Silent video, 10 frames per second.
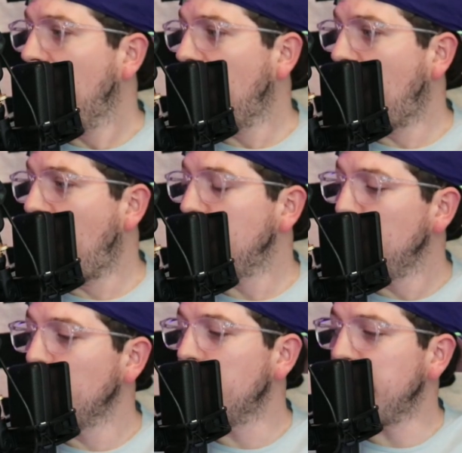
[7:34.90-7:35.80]
I knew
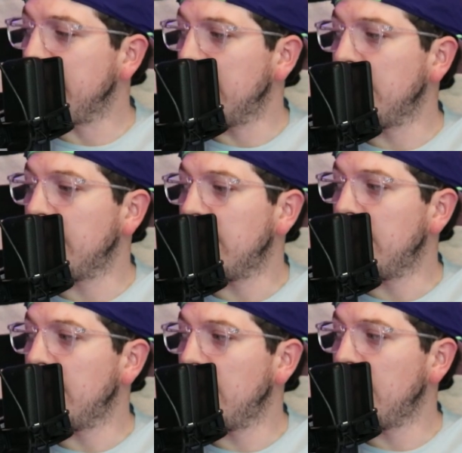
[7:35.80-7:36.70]
from the beginning that,
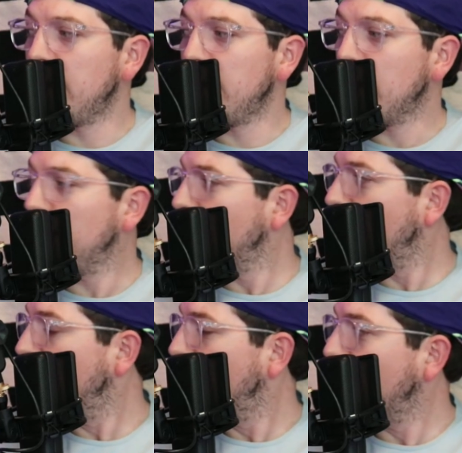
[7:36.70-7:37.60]

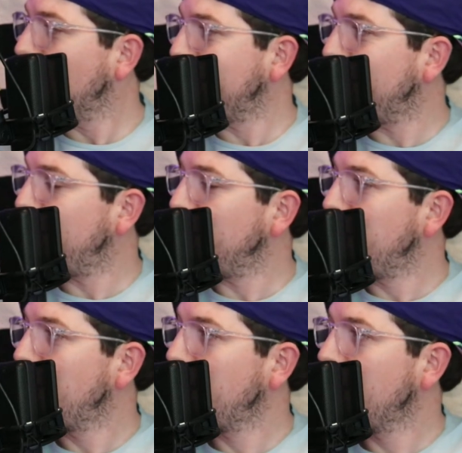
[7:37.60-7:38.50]
a lot of,
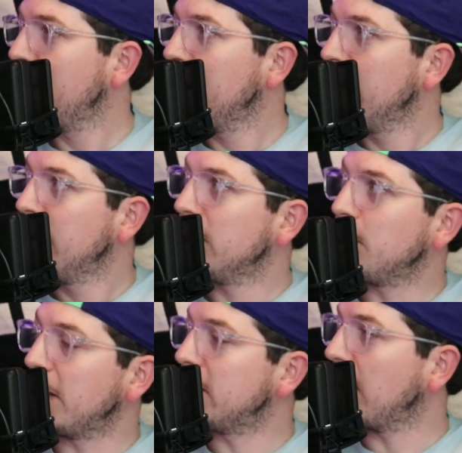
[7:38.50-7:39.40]
this
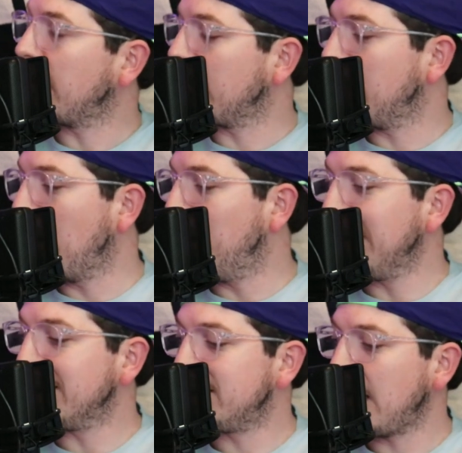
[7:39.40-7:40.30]
might sound like a
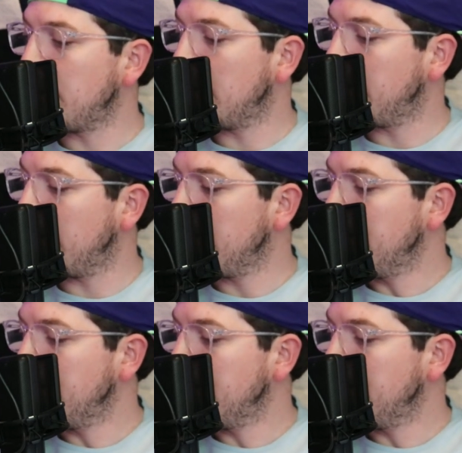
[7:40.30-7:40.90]
big statement, but